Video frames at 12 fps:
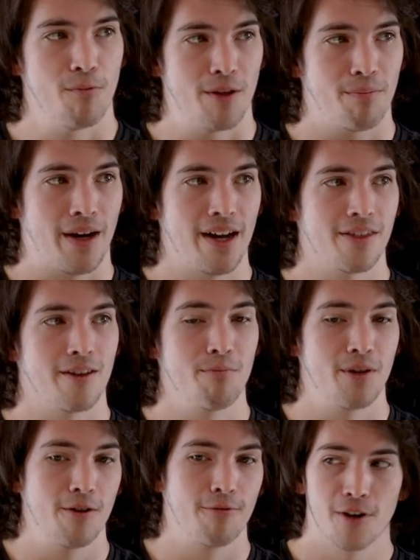with
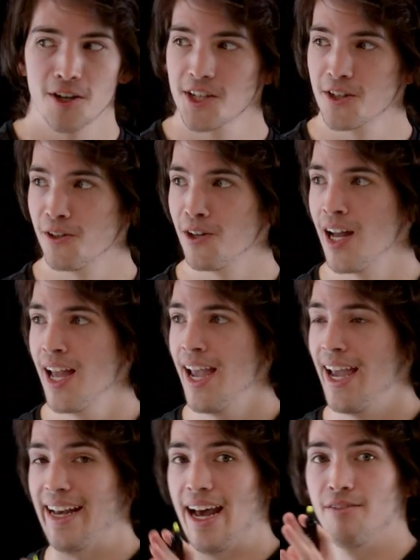Python being versatile
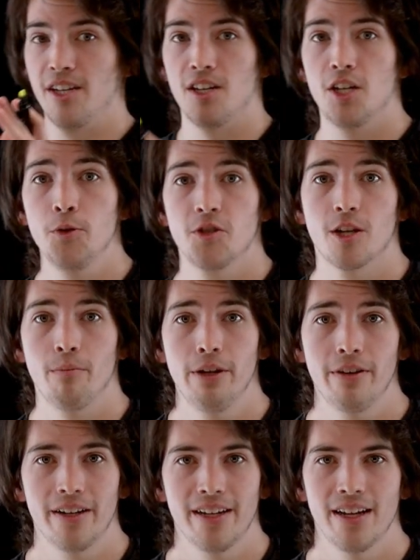and having a huge
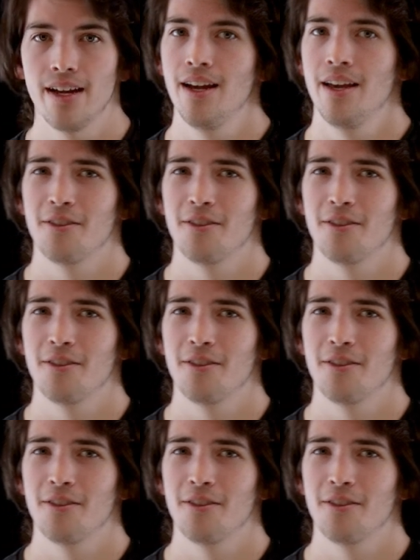community,